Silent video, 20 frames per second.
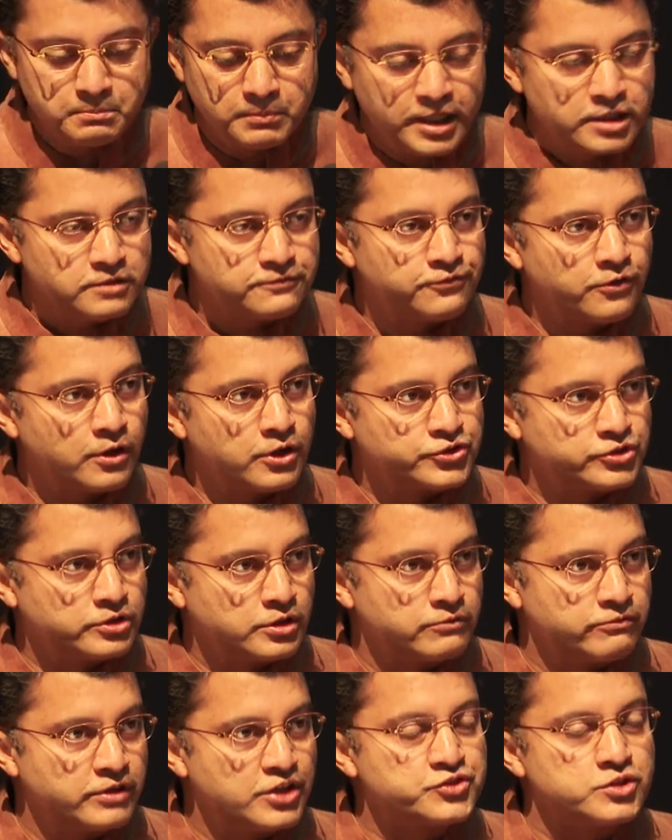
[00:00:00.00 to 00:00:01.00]
my first
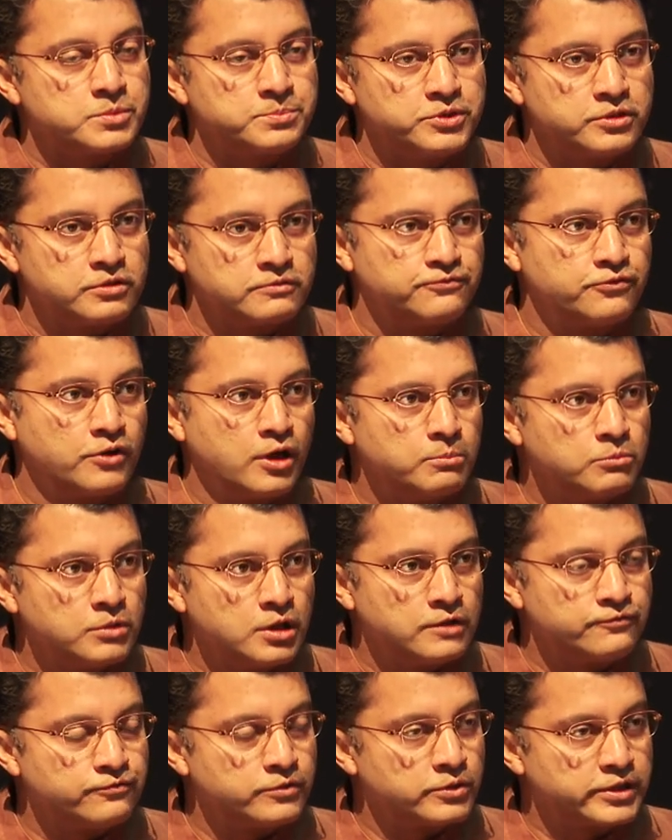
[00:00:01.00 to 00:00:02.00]
sort of recipe or
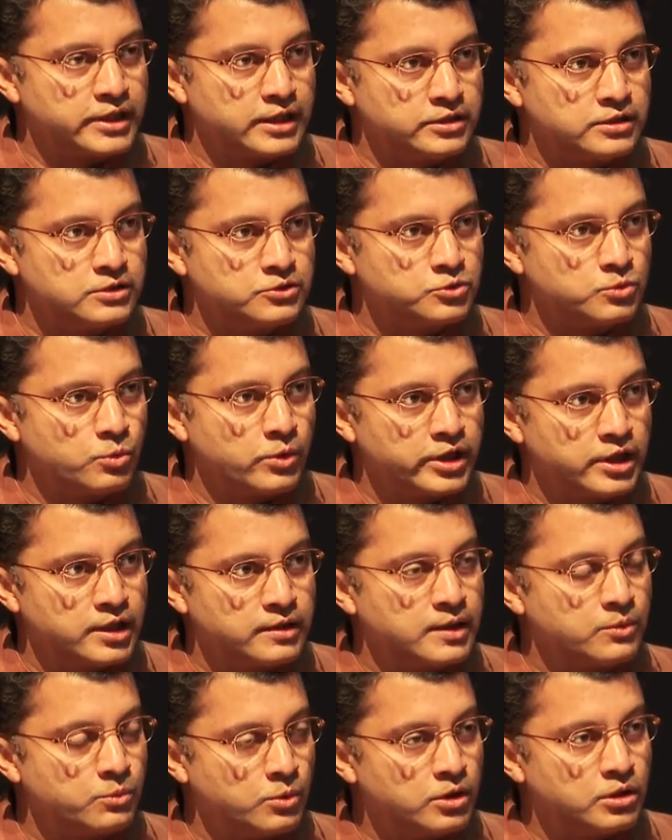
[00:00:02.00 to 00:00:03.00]
formula for getting to where
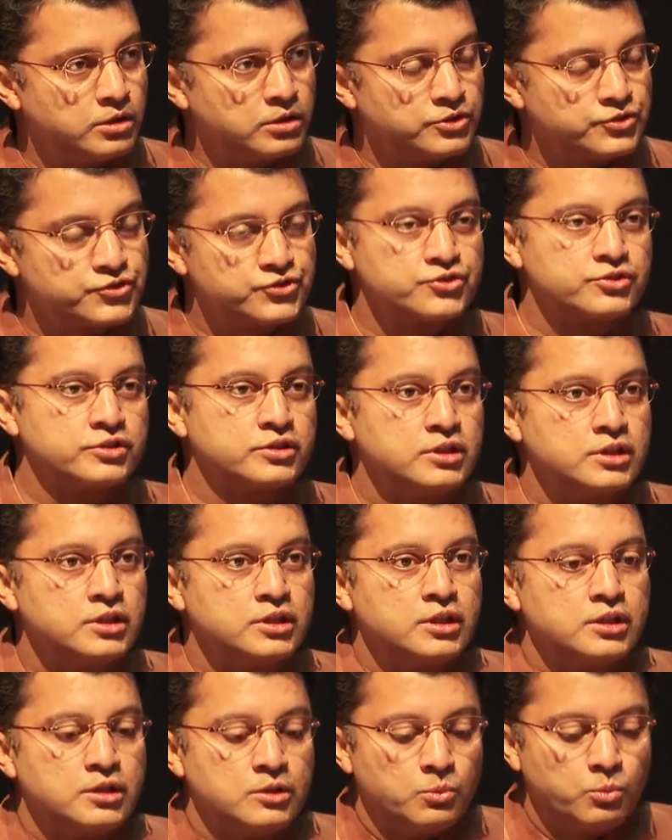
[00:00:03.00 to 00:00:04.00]
I was
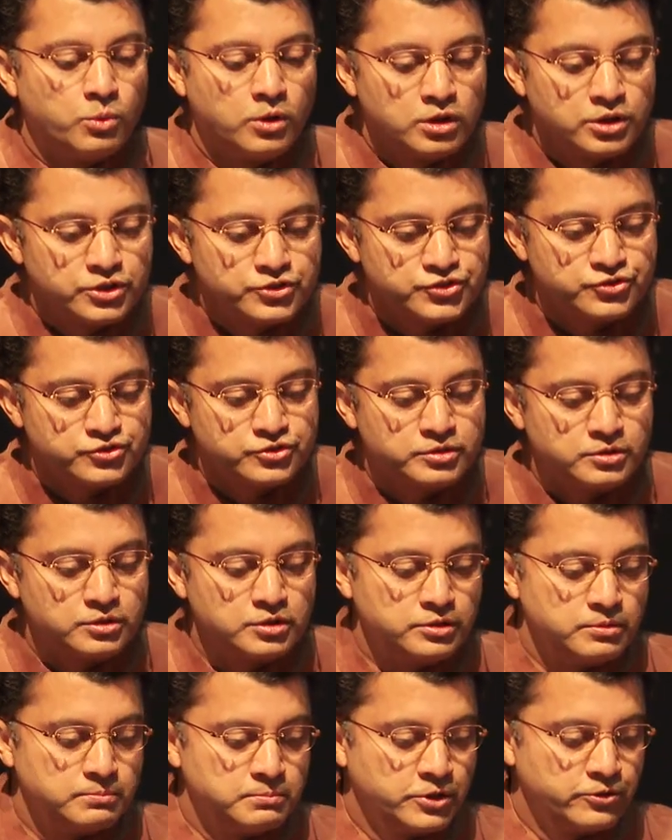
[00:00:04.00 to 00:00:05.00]

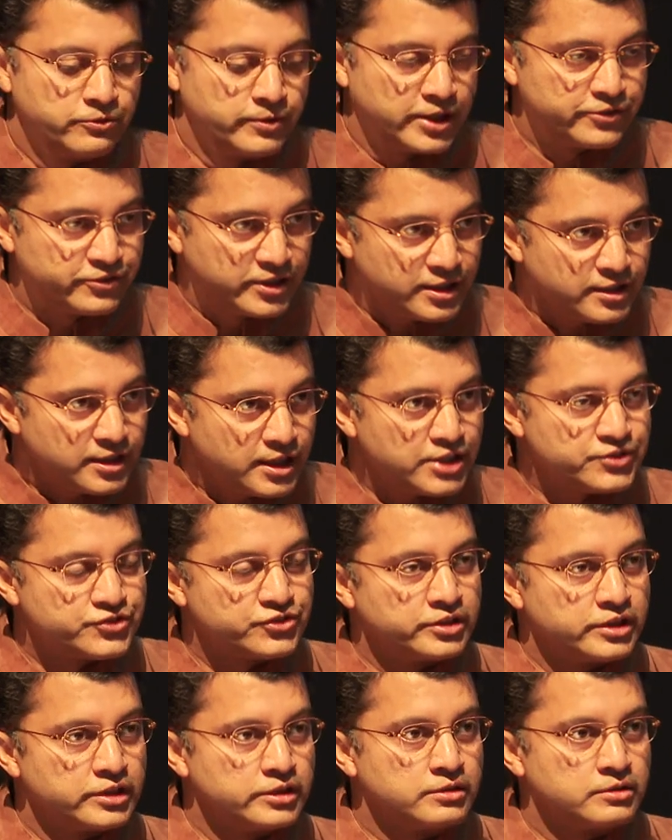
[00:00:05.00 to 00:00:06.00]

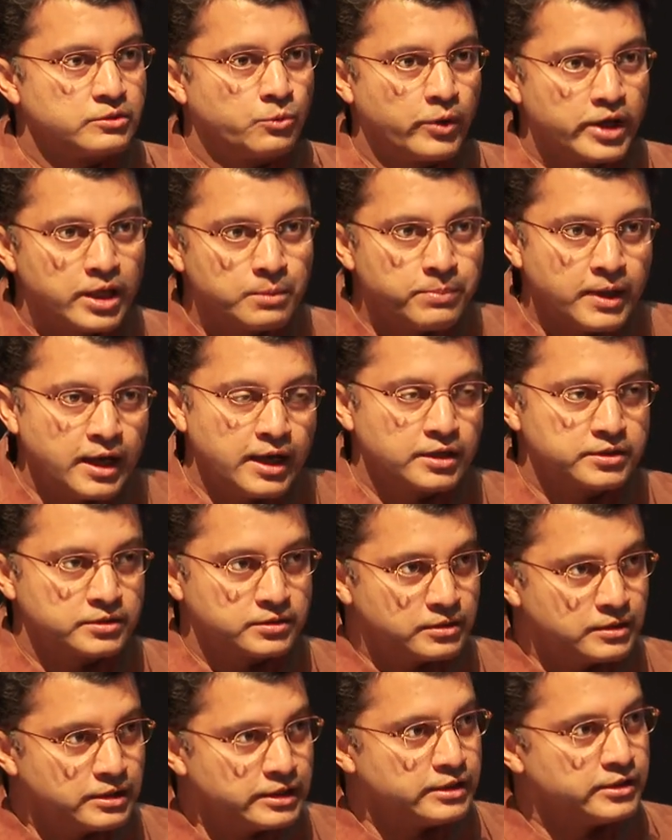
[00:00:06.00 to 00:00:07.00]
realizing way back
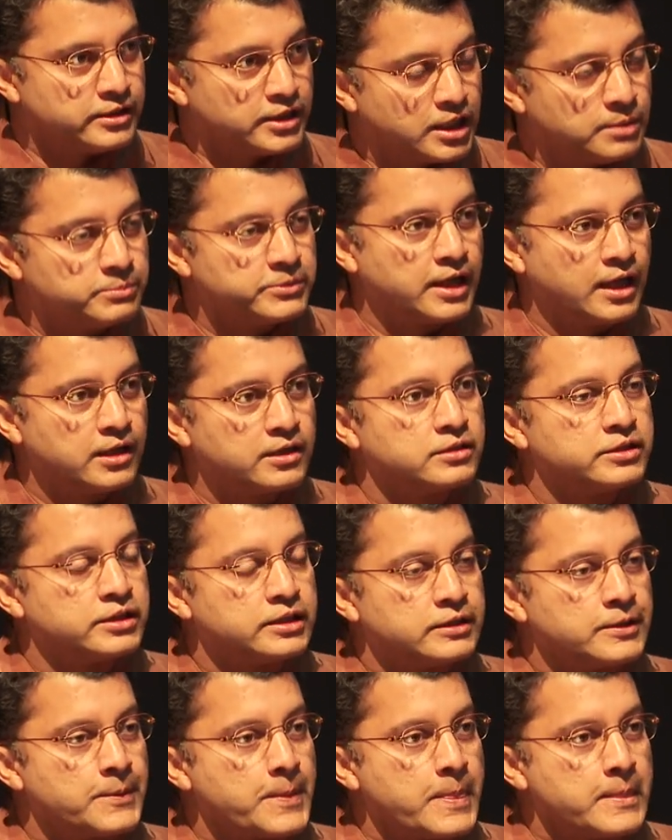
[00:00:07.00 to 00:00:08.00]
early in IIM
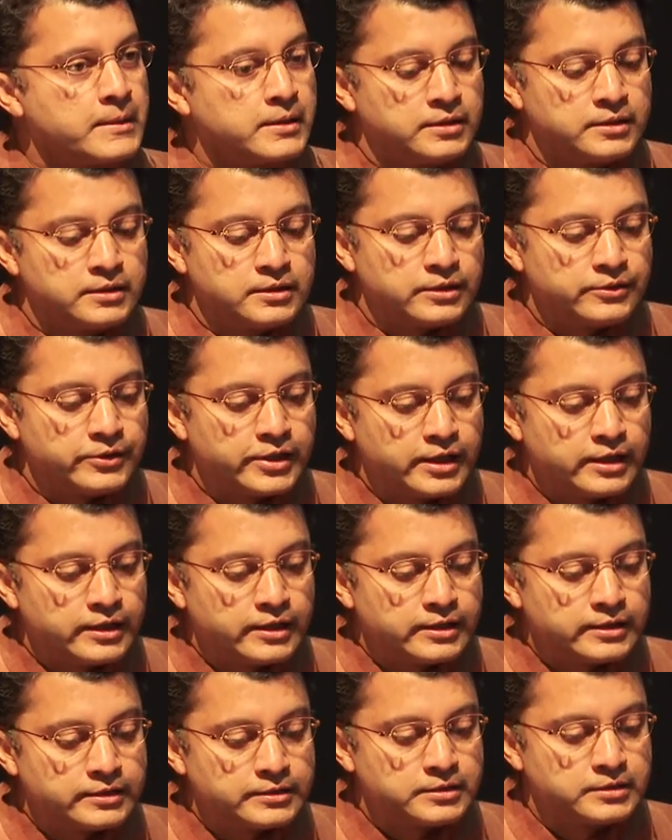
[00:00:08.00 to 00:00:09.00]
Calcutta
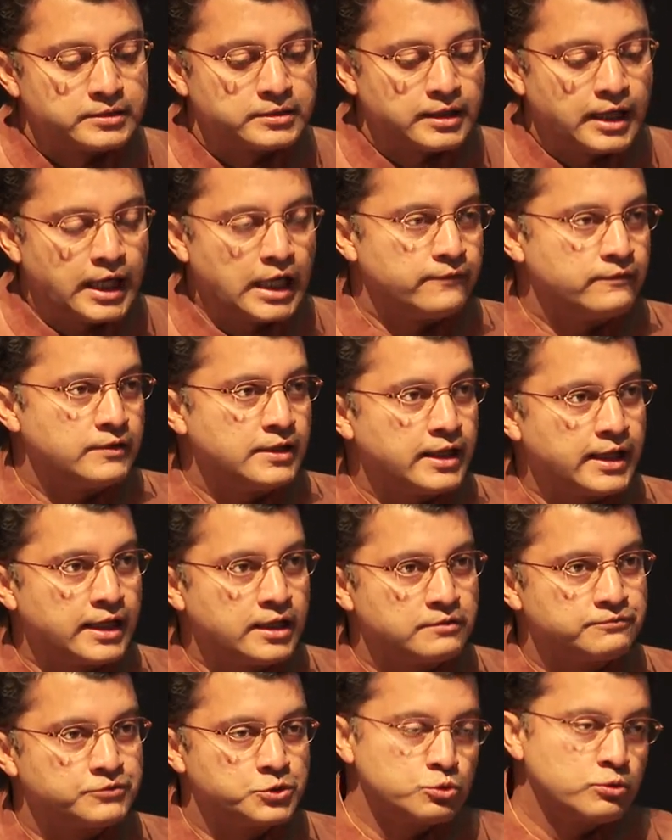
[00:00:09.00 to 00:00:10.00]
that I will
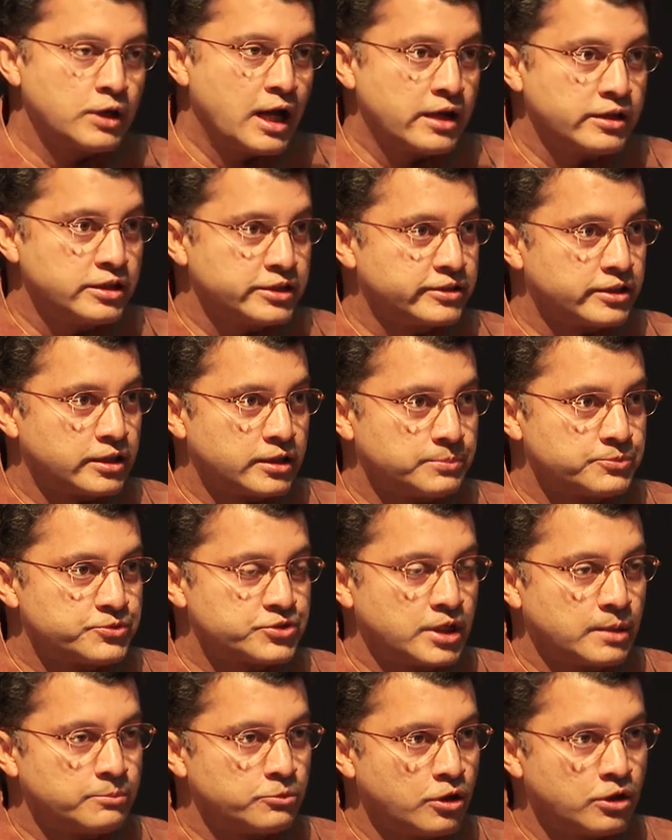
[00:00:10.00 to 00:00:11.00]
have two handicaps.
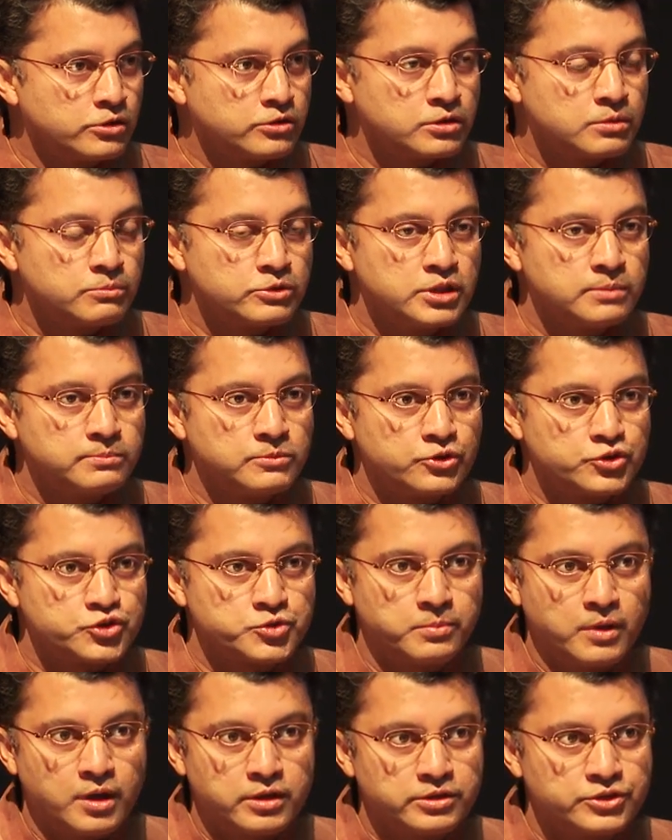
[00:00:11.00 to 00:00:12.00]
I'm not going to be the most
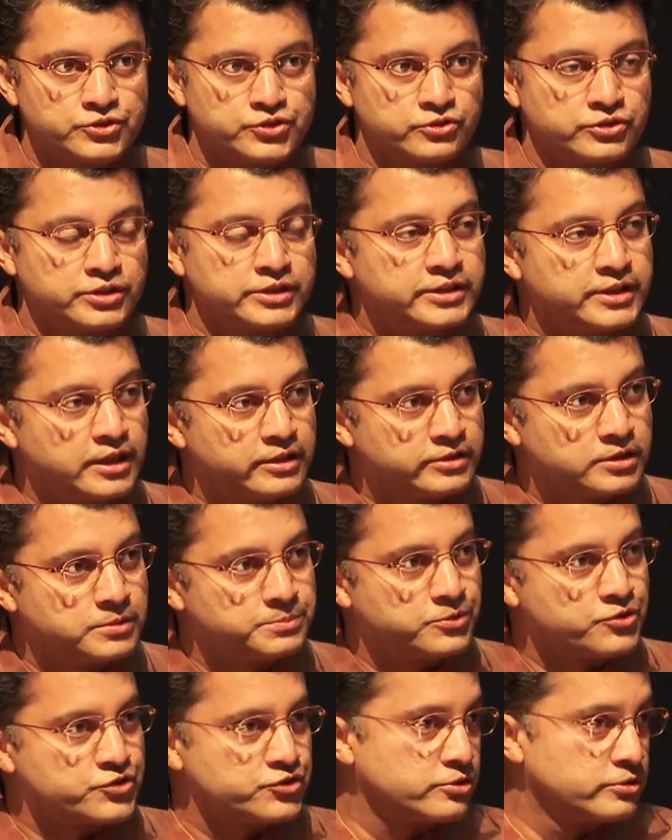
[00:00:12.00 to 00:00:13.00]
smartest or intelligent
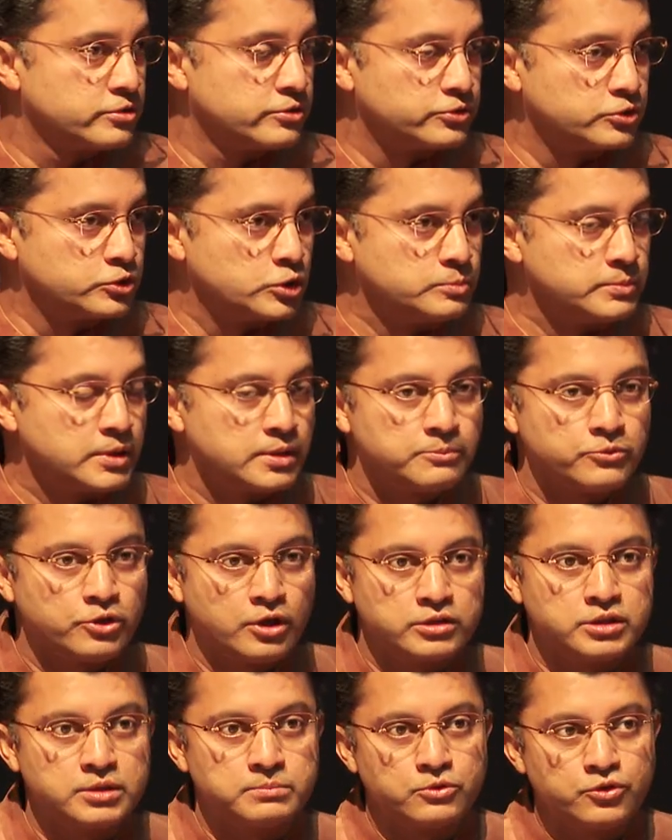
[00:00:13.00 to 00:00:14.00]
person in the room. I'm
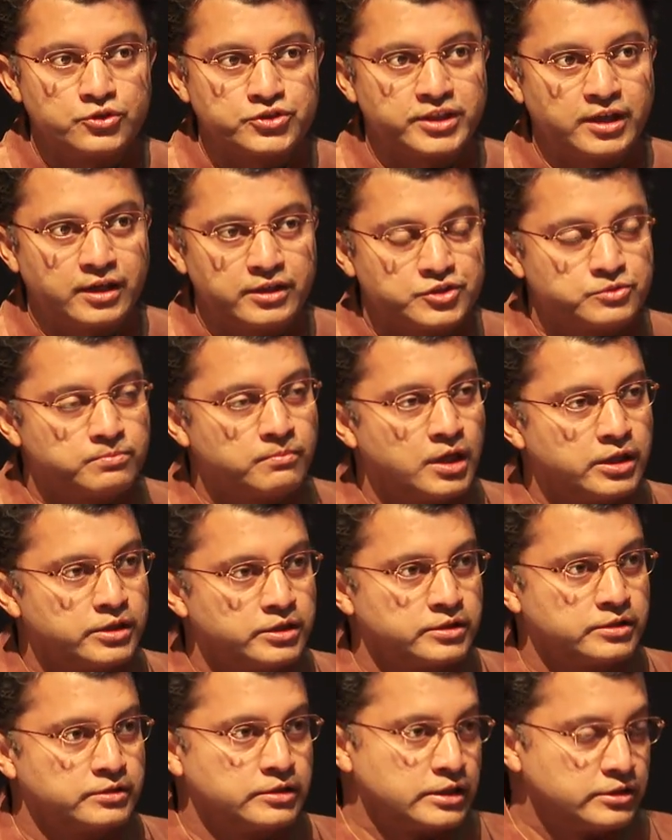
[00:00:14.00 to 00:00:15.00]
not the most
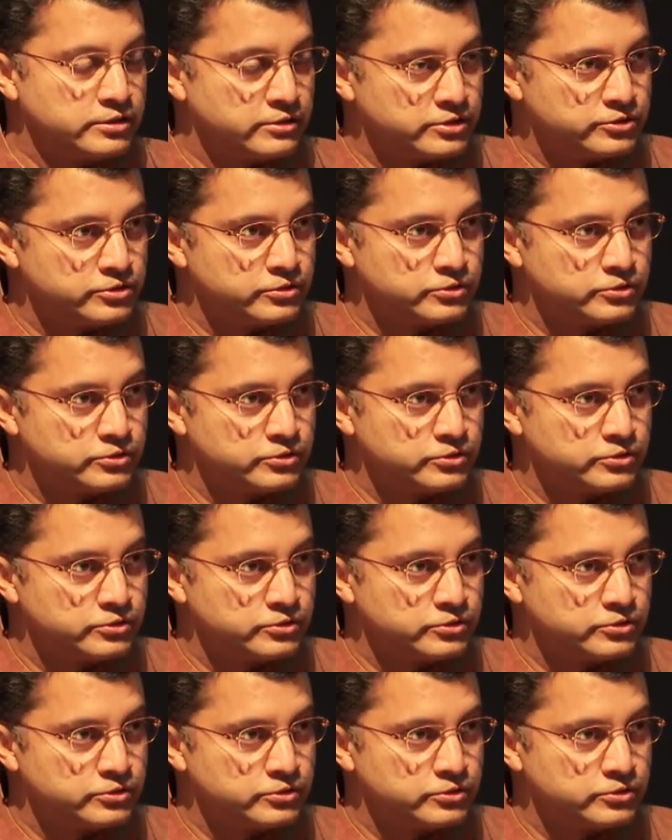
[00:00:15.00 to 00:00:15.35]
charismatic leader in